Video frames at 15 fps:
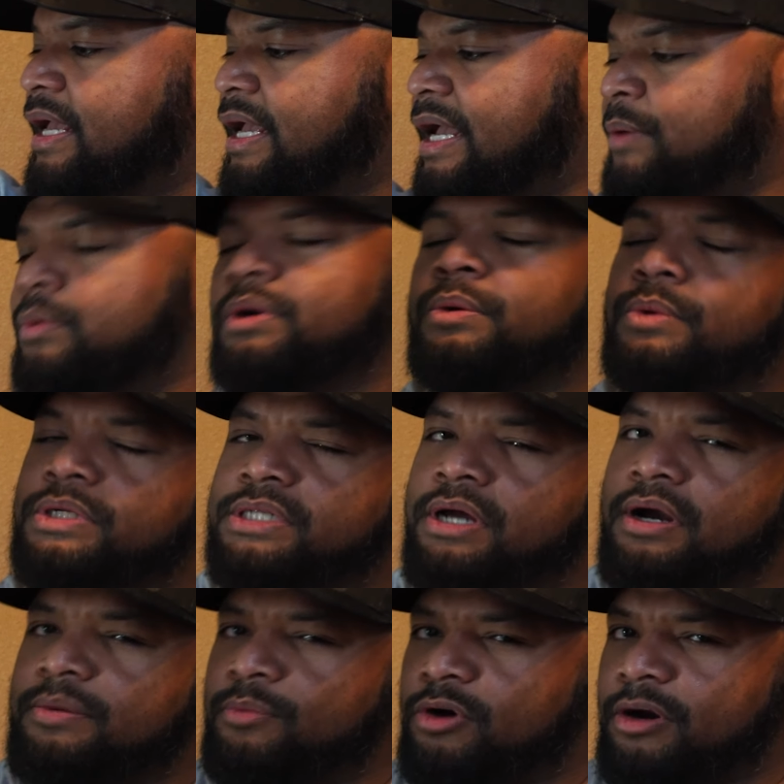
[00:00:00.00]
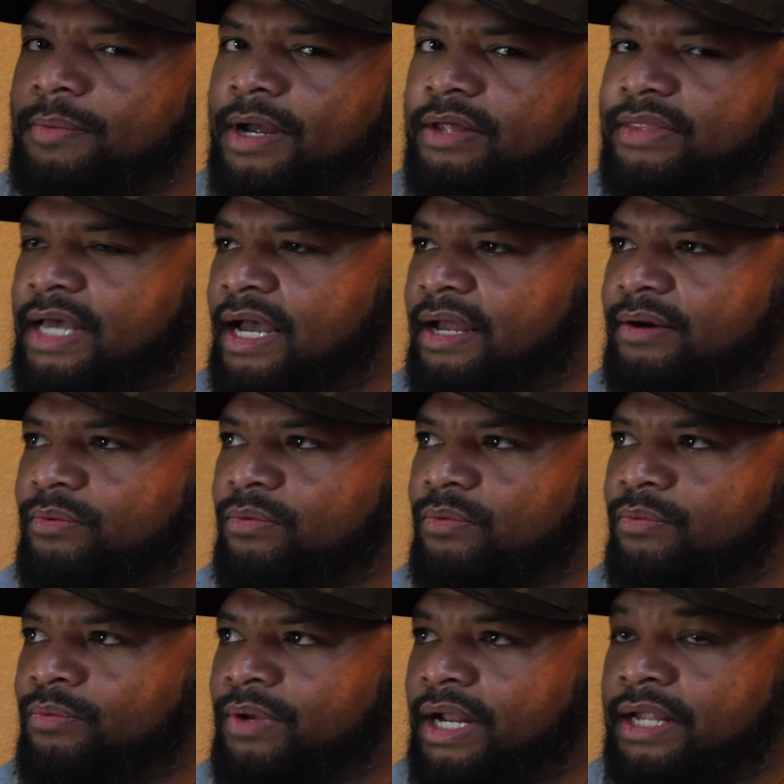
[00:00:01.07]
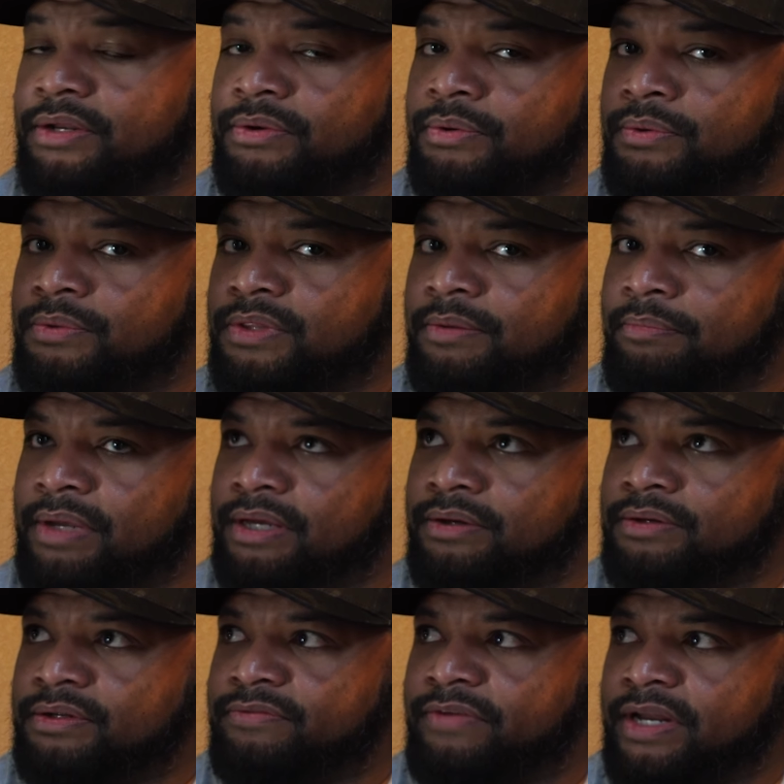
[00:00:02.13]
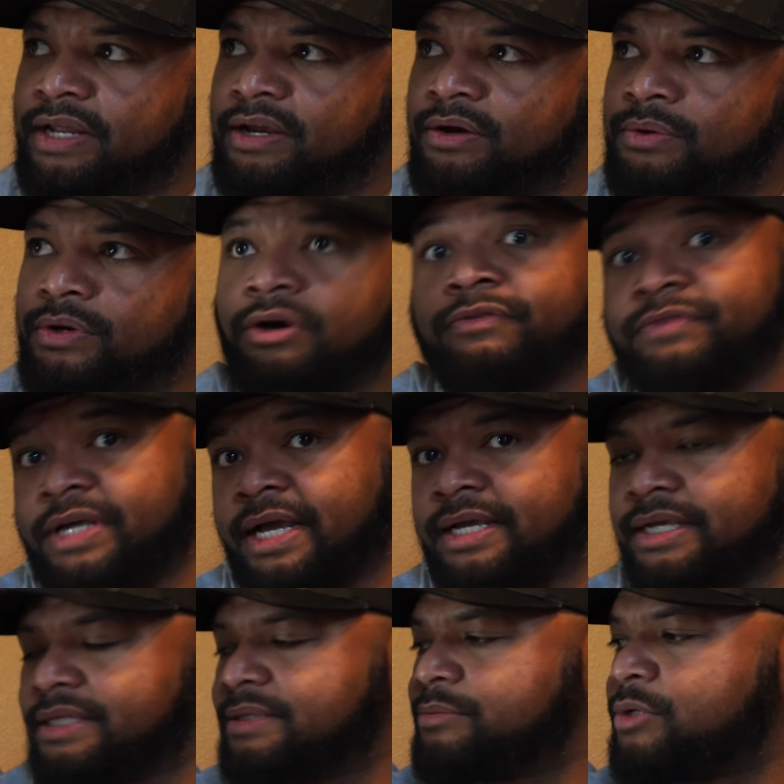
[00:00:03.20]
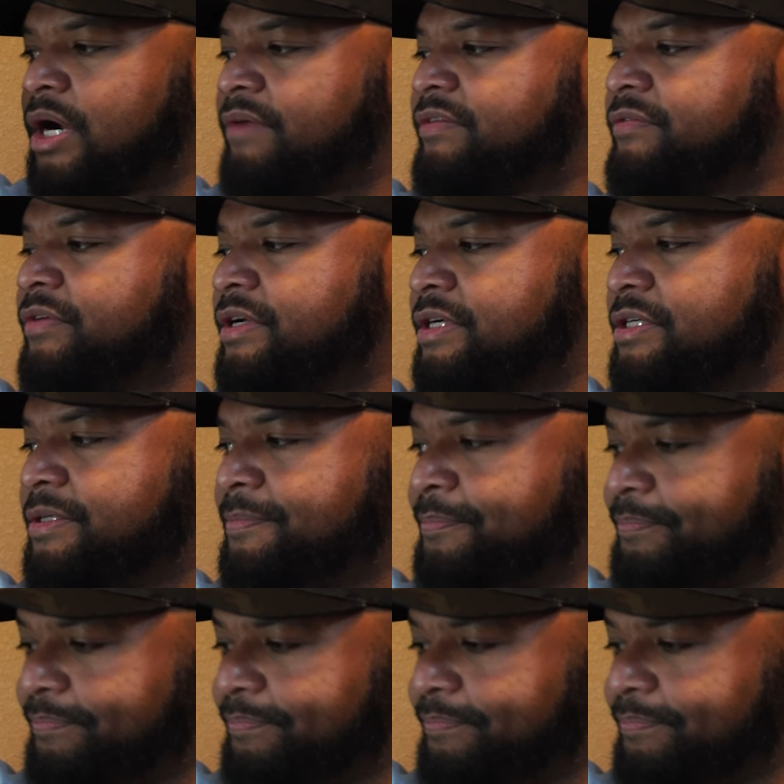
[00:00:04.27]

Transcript: And we'll talk more about that when I do the build video, and hopefully I can get some driving footage.